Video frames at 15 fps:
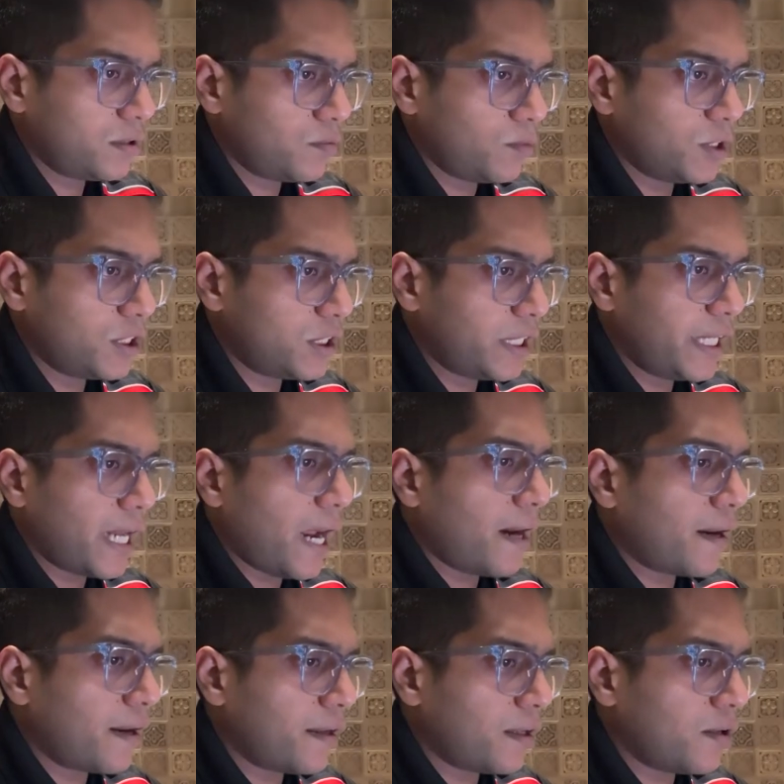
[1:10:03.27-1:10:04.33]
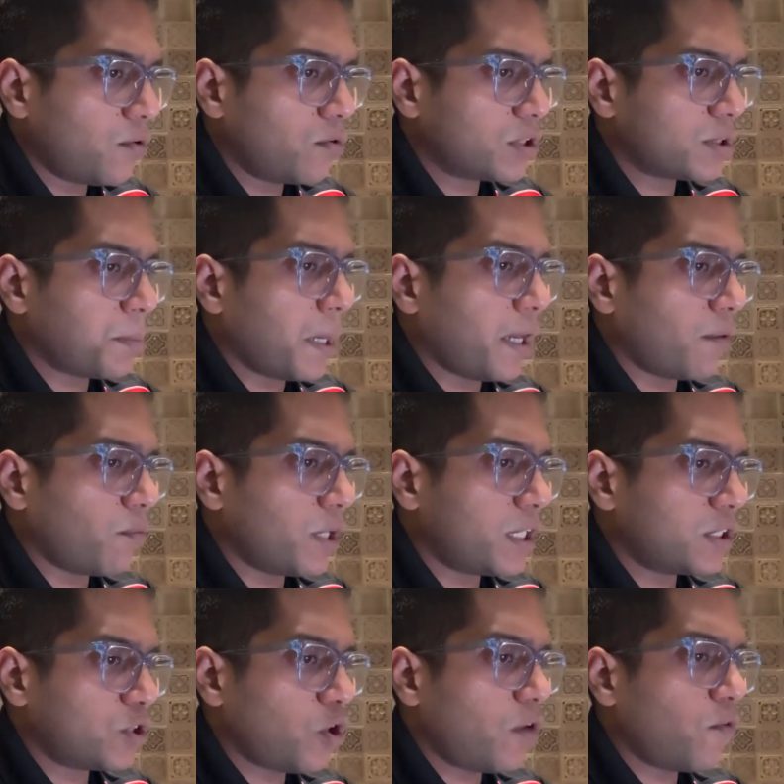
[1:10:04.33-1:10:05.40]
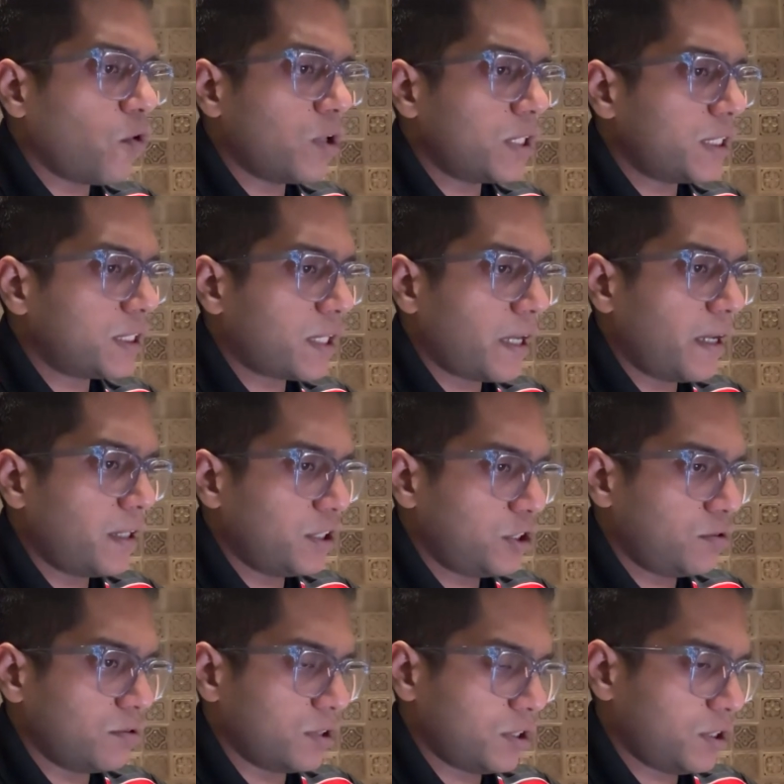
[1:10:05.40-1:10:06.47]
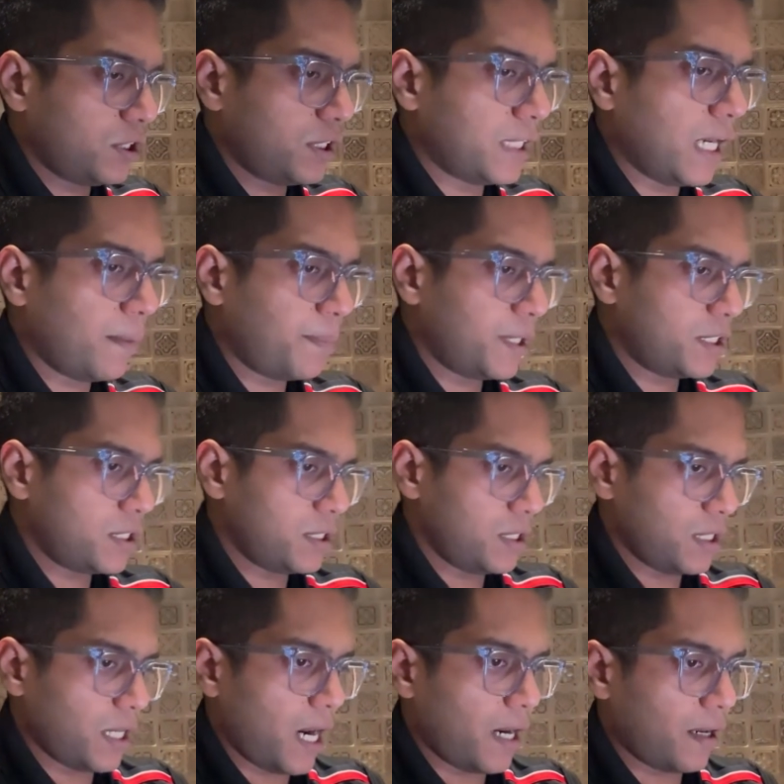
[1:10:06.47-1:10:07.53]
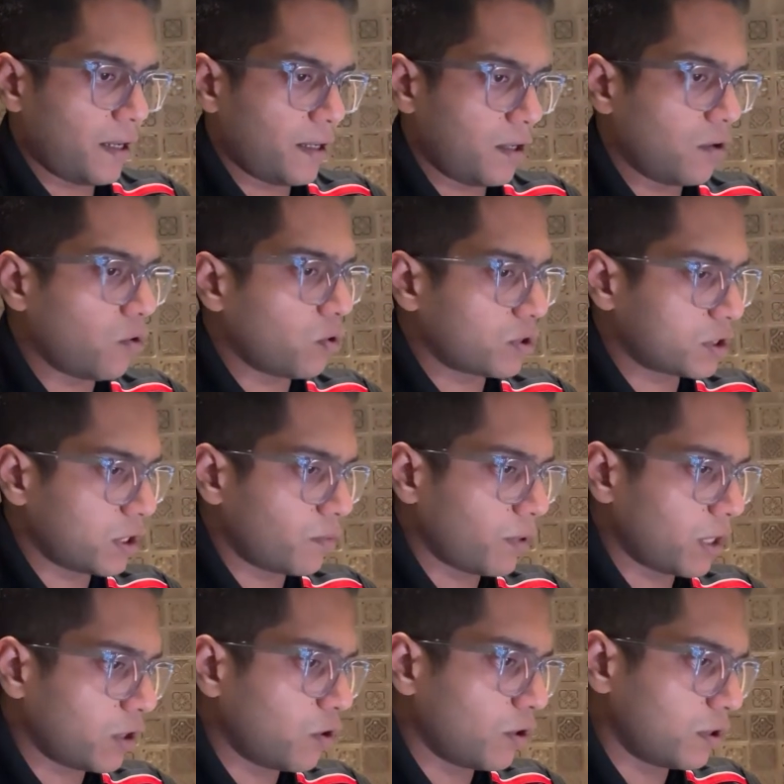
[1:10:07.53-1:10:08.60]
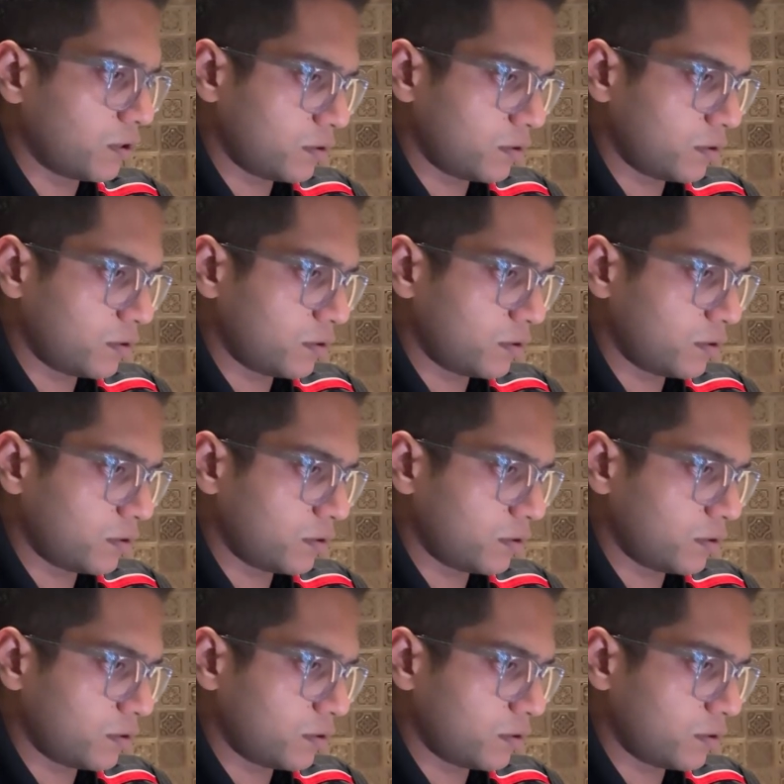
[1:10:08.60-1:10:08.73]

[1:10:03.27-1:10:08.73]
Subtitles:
We just need handwritten notes, man. We can solve all these trade issues. Just send pigeons and handwritten notes and we're good.